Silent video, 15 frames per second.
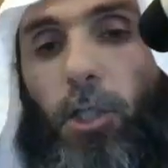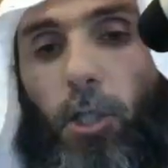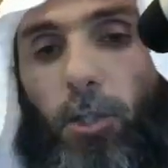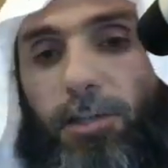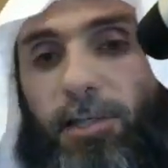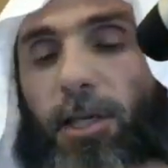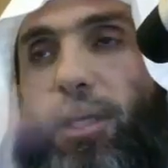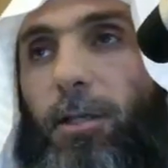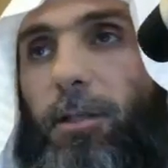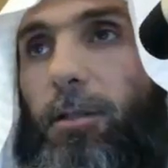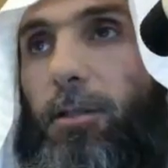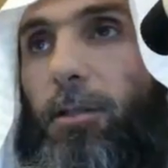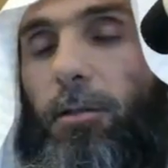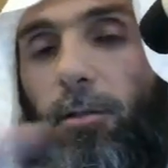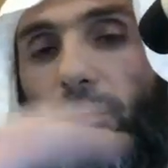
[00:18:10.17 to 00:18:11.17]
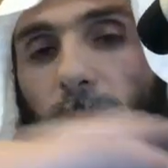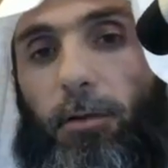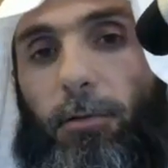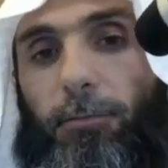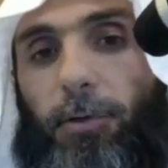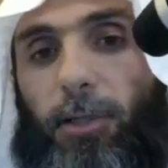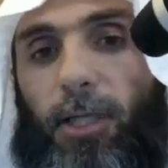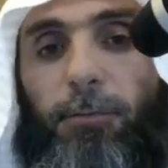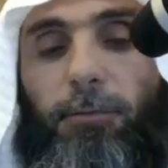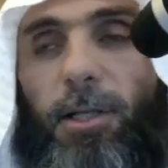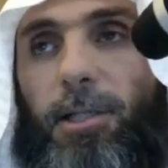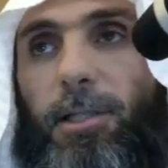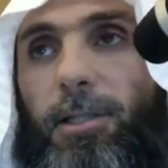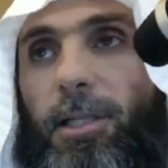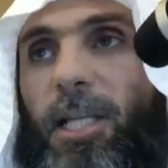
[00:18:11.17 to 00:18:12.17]
Conceal
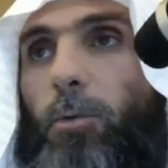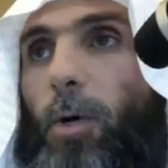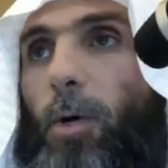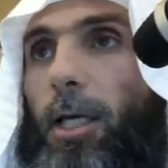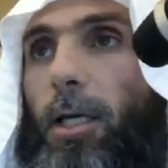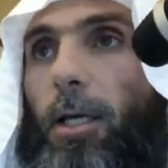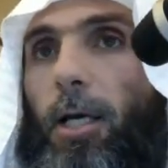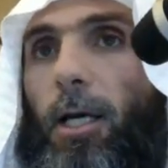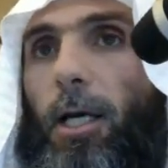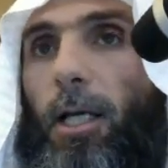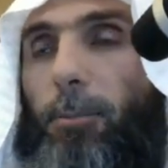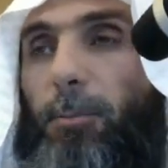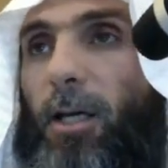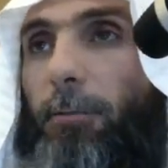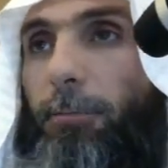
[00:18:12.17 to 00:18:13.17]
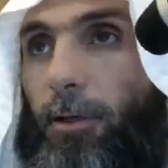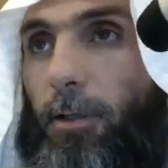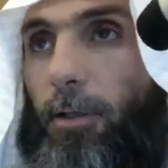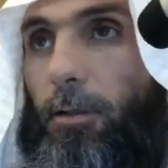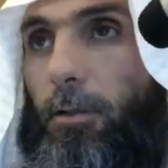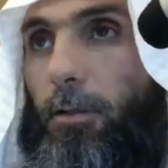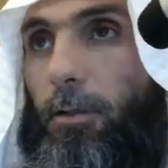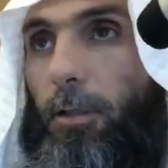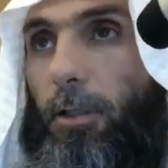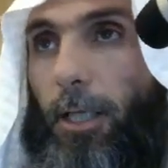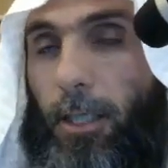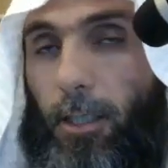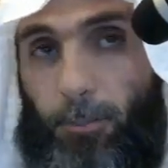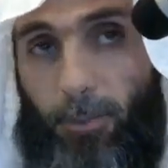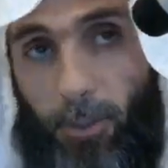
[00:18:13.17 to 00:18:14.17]
forgiveness, that's why al-mighfar in
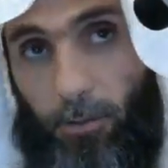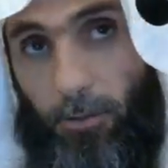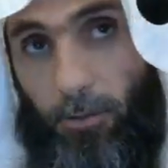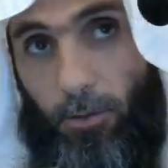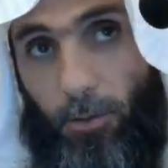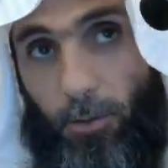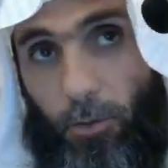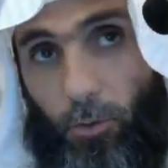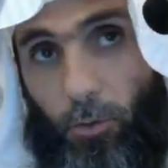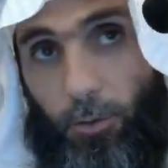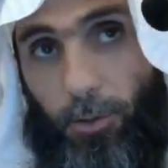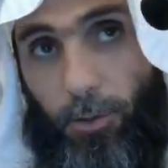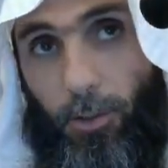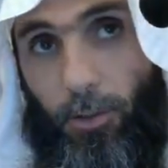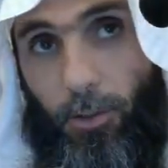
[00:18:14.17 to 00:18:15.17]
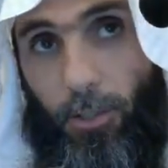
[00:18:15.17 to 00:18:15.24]
Arabic is called